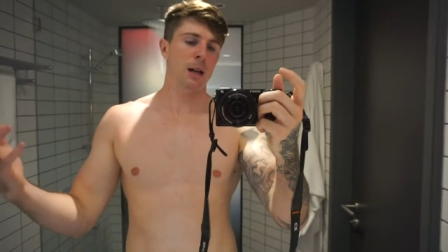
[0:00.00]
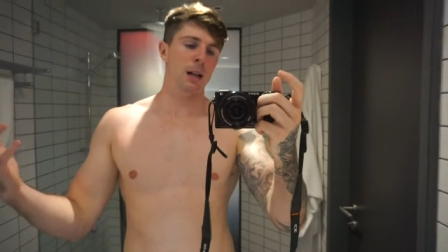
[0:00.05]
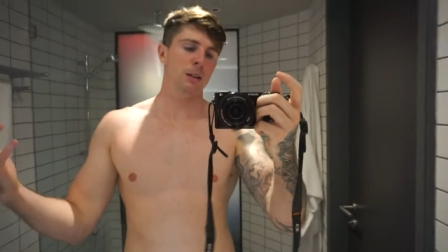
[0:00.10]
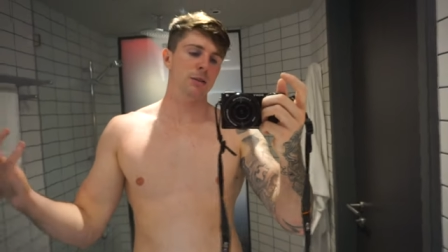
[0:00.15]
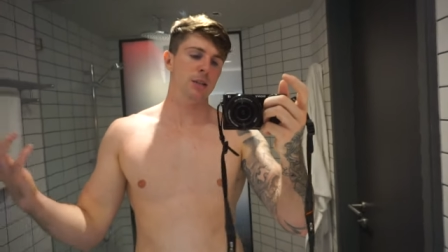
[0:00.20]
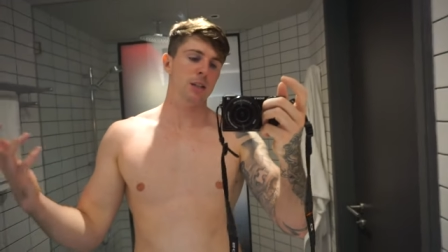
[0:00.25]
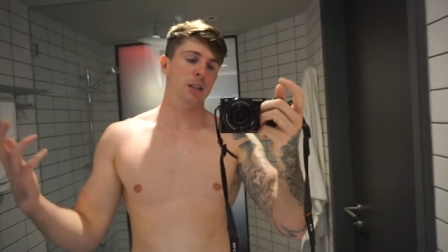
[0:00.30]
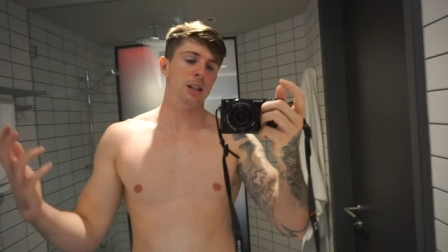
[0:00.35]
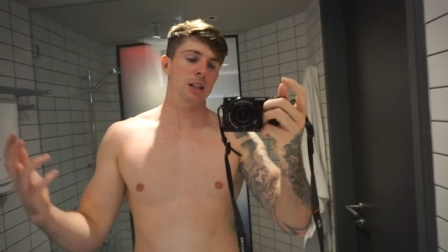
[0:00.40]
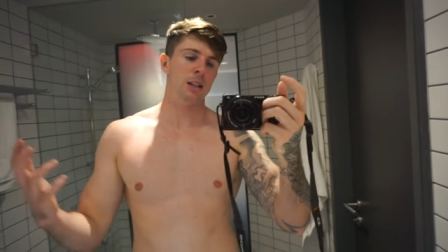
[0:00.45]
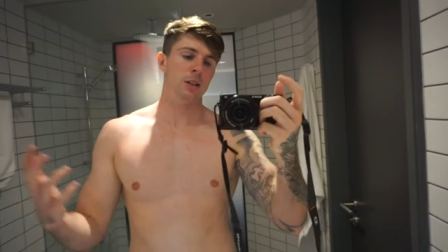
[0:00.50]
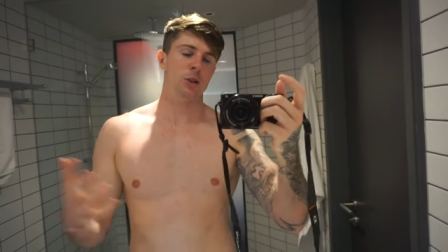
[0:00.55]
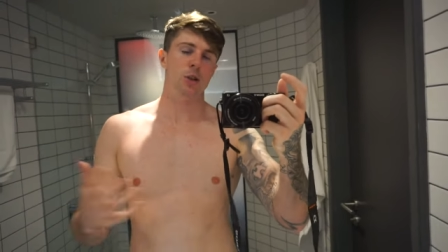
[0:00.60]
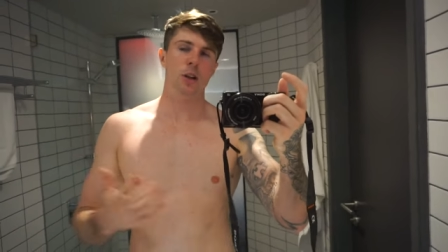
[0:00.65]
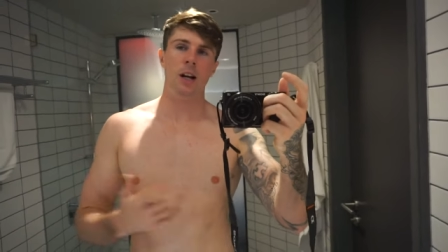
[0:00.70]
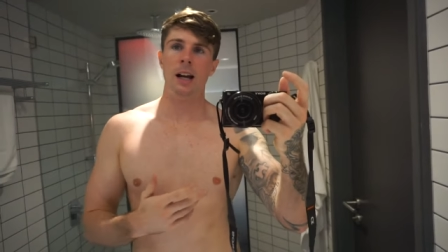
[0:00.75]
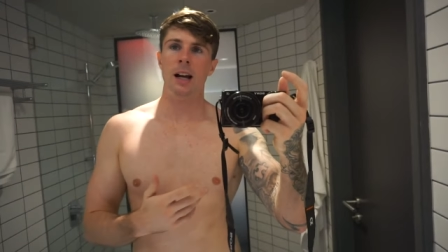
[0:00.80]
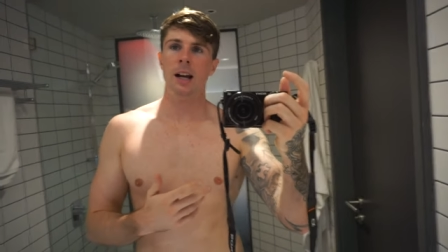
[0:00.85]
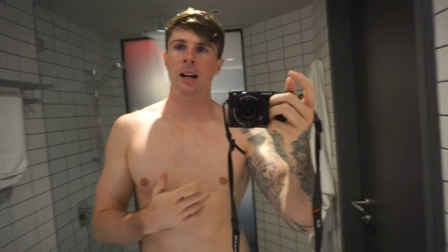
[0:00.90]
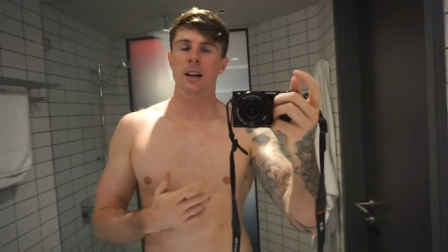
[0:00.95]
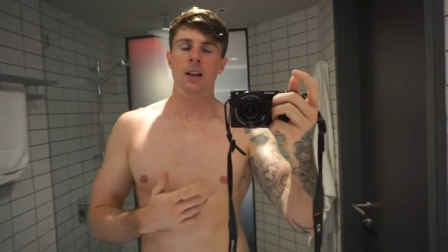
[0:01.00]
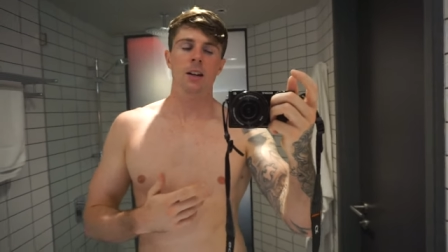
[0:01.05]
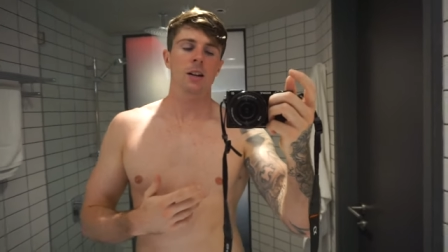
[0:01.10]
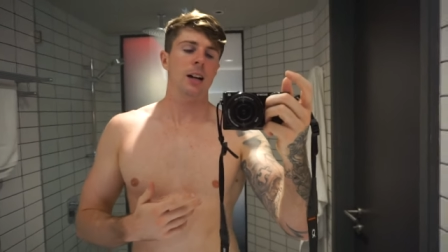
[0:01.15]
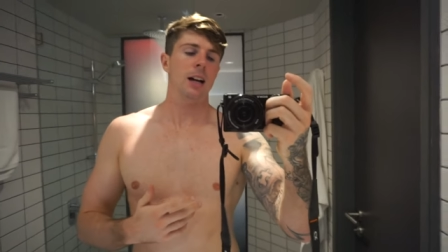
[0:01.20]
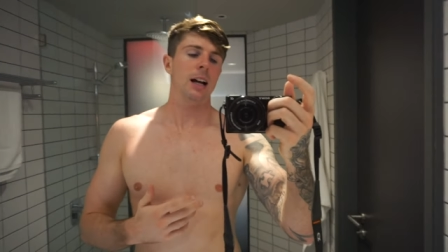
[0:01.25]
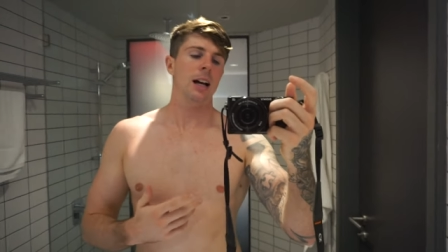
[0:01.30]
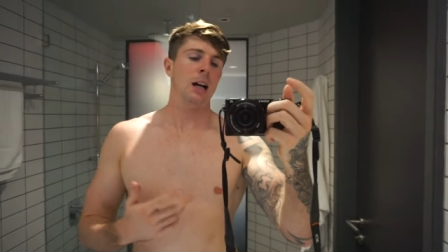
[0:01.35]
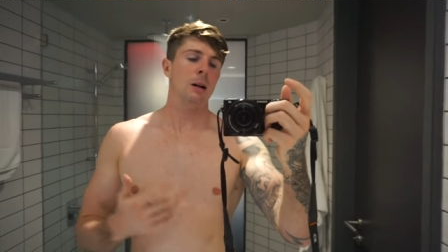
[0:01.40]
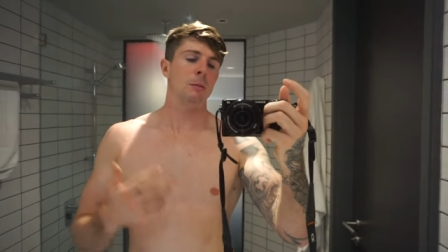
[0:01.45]
my physique is shit,
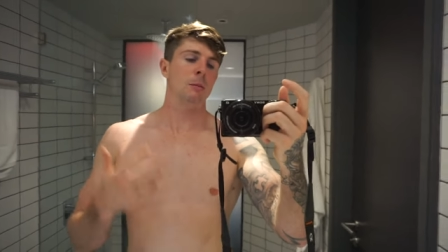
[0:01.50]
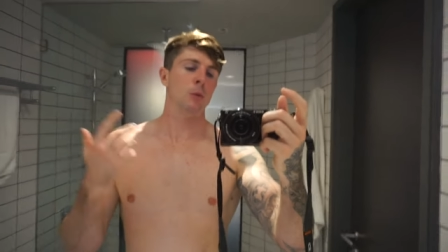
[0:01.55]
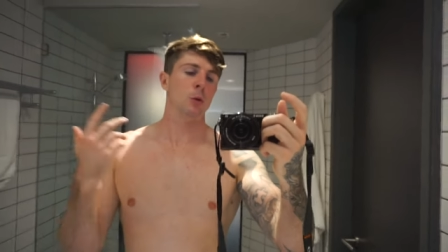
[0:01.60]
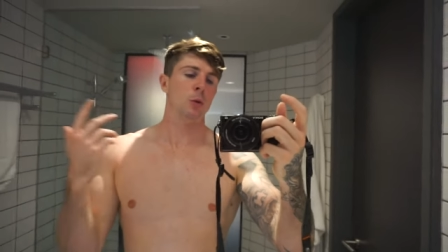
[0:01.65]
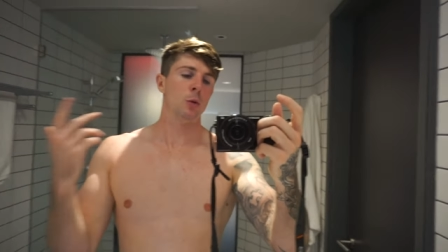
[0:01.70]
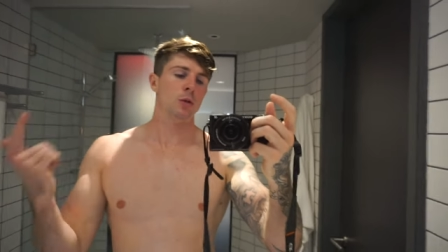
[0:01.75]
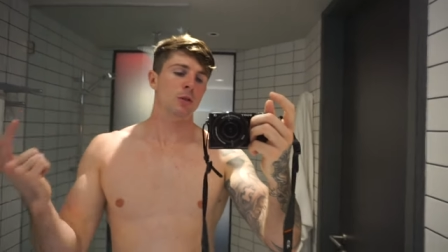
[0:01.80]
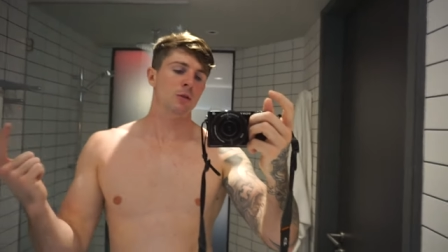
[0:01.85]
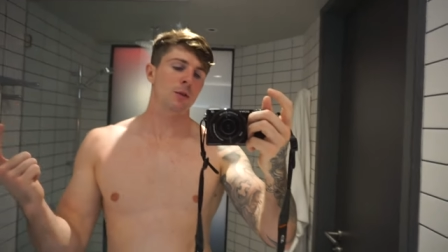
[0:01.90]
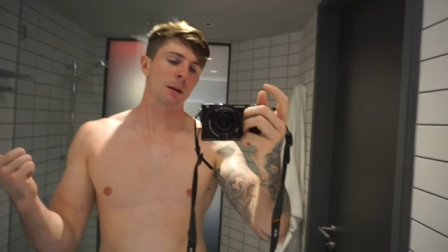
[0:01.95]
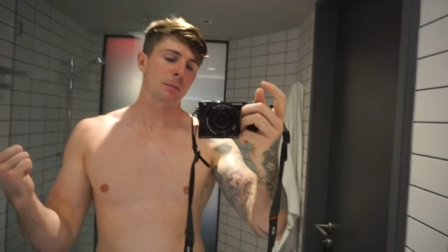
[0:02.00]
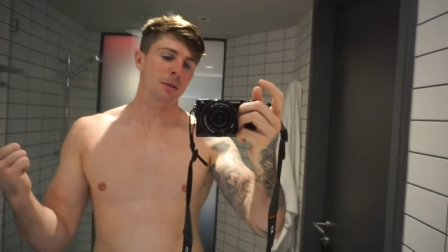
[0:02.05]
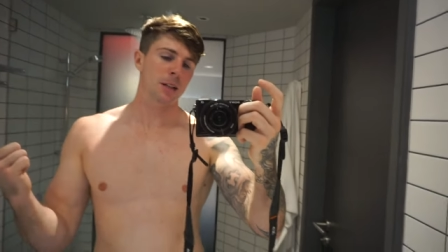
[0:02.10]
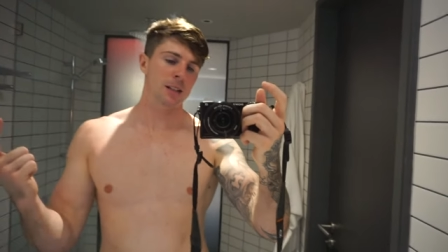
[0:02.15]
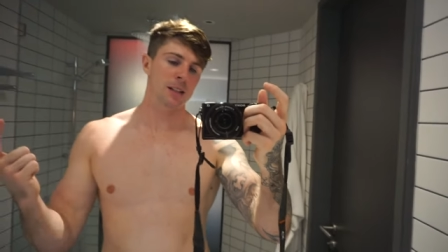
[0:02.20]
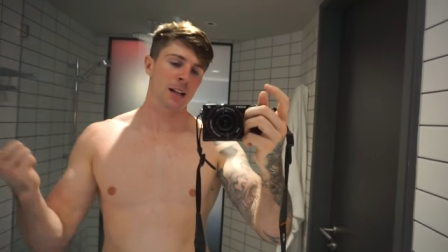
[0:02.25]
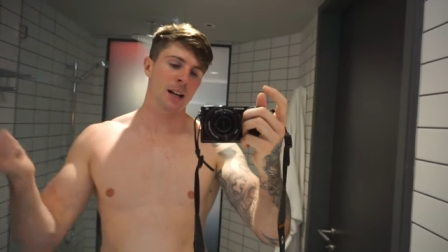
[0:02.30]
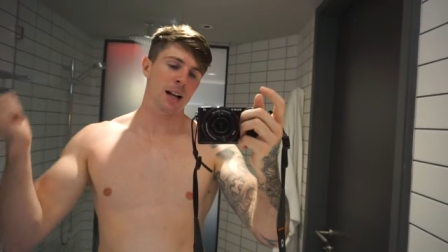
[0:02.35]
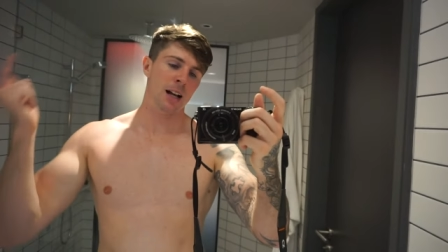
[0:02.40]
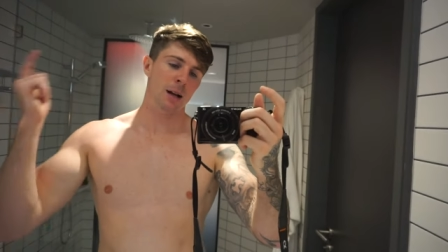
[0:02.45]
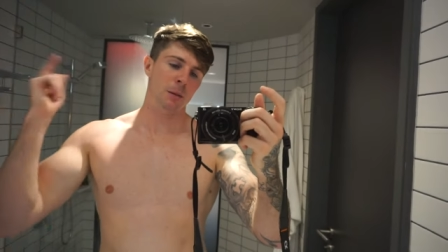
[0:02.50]
I'm not as ripped as that,